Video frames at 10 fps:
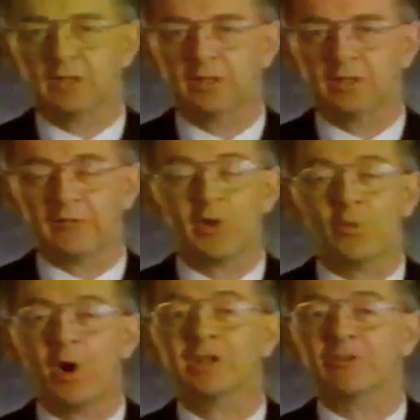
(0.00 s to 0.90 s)
If you
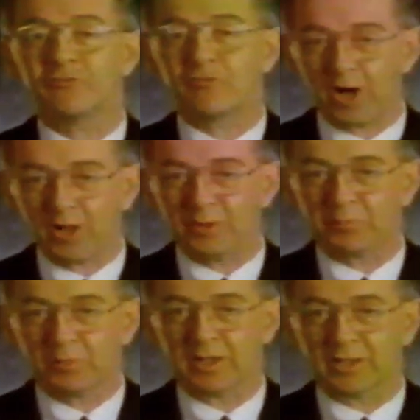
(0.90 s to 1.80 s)
want to follow the
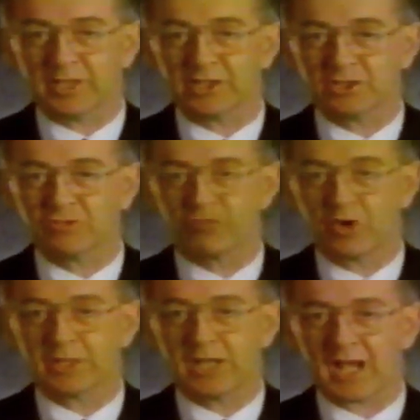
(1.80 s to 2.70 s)
politicians,
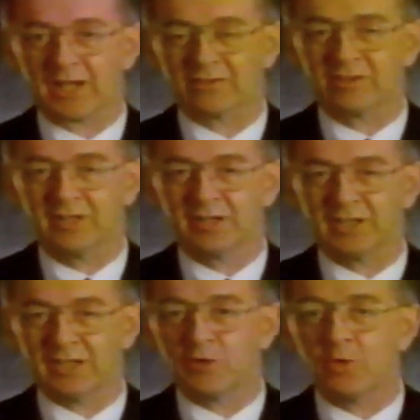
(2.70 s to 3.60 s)
vote yes.
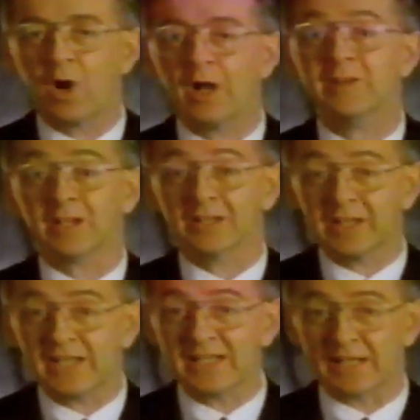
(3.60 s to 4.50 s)
If you want to
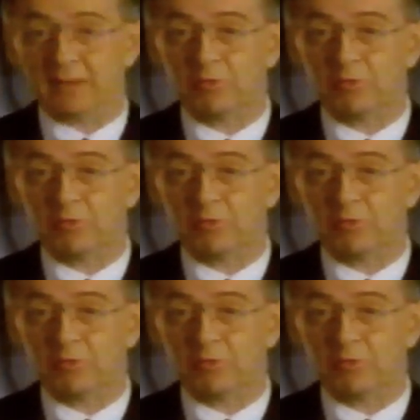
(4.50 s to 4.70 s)
lead them,